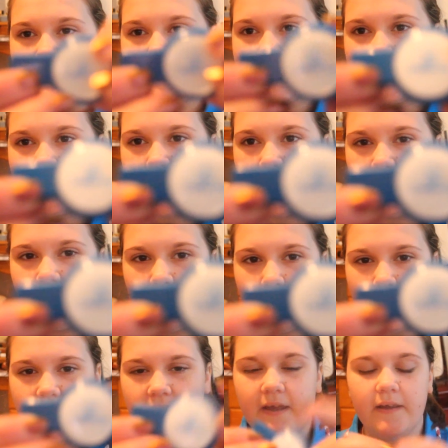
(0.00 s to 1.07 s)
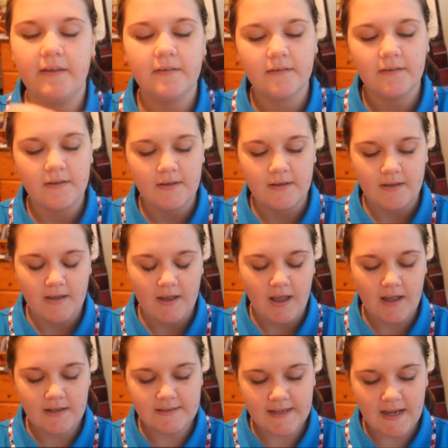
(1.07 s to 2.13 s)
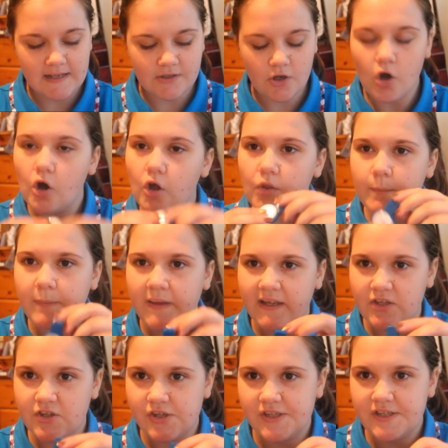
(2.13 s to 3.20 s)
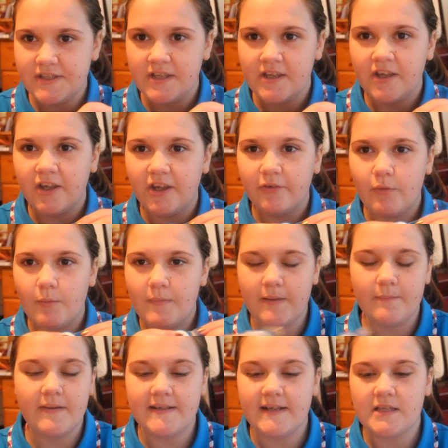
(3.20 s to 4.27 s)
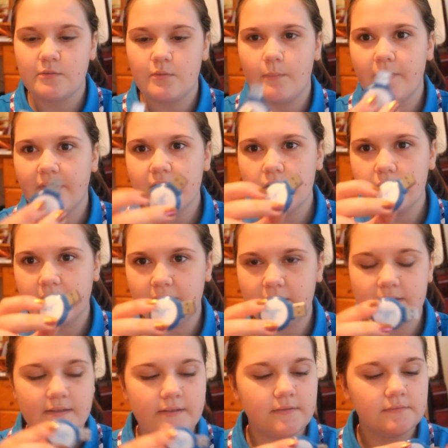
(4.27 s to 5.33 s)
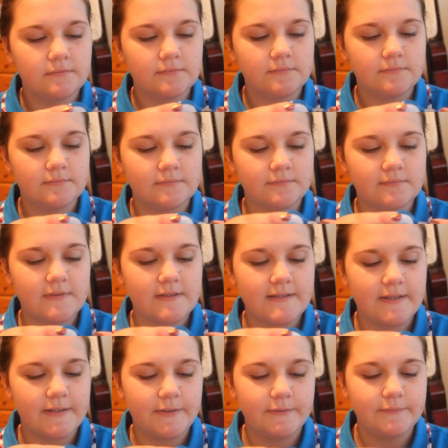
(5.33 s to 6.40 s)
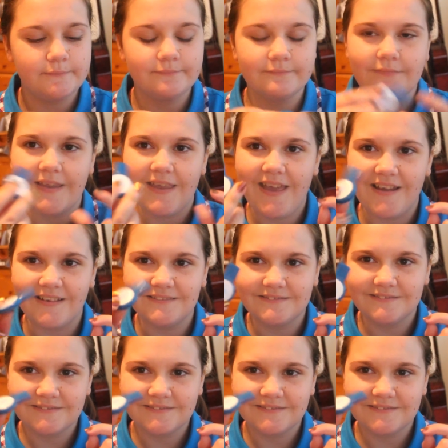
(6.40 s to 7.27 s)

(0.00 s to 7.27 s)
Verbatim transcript: says Dolphin Bear, and it has all the pictures of when me and my dad swam with the dolphins. So, yeah.